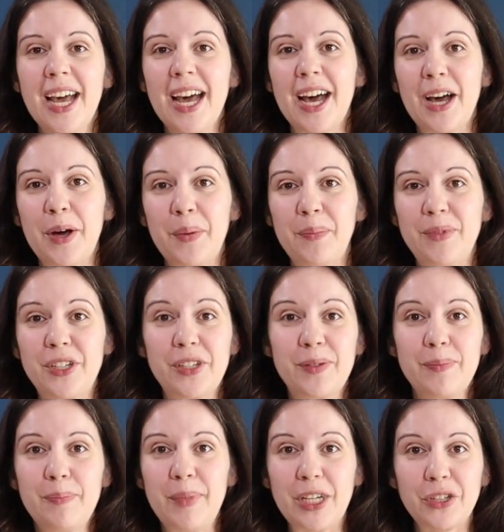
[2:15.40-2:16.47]
um,
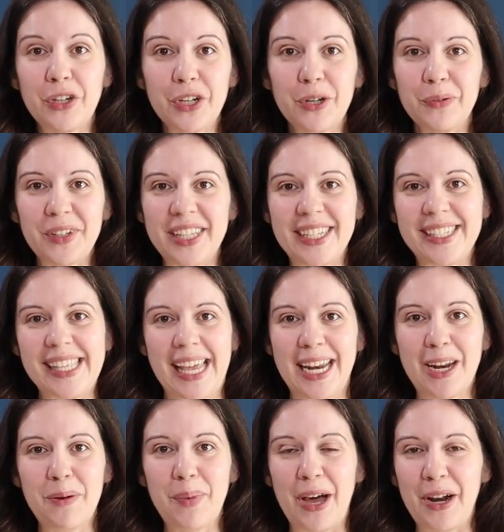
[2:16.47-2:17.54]
just make sure you're really
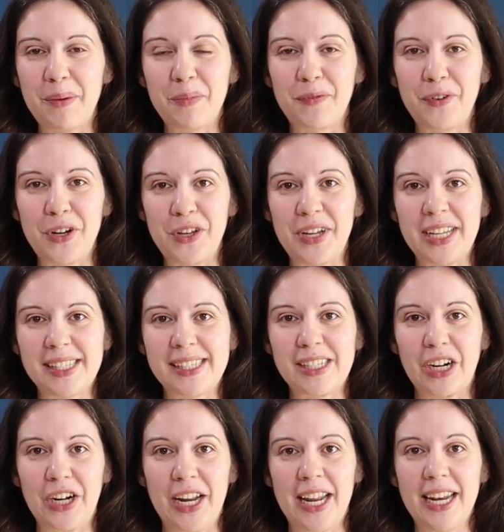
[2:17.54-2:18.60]
excited about it before you get
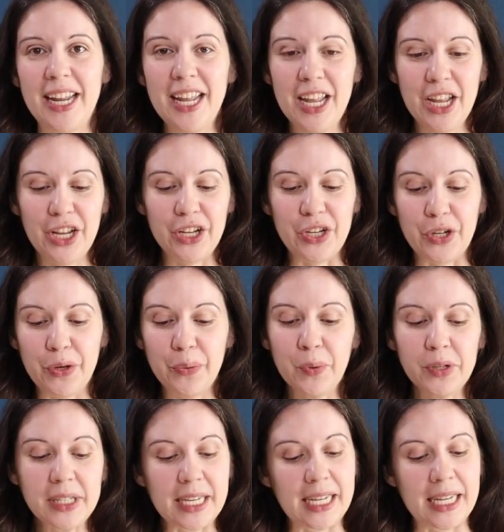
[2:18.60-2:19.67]
started. You
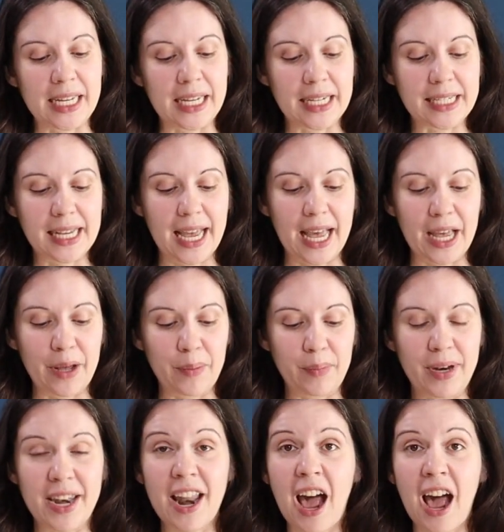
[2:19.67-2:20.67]
will need um,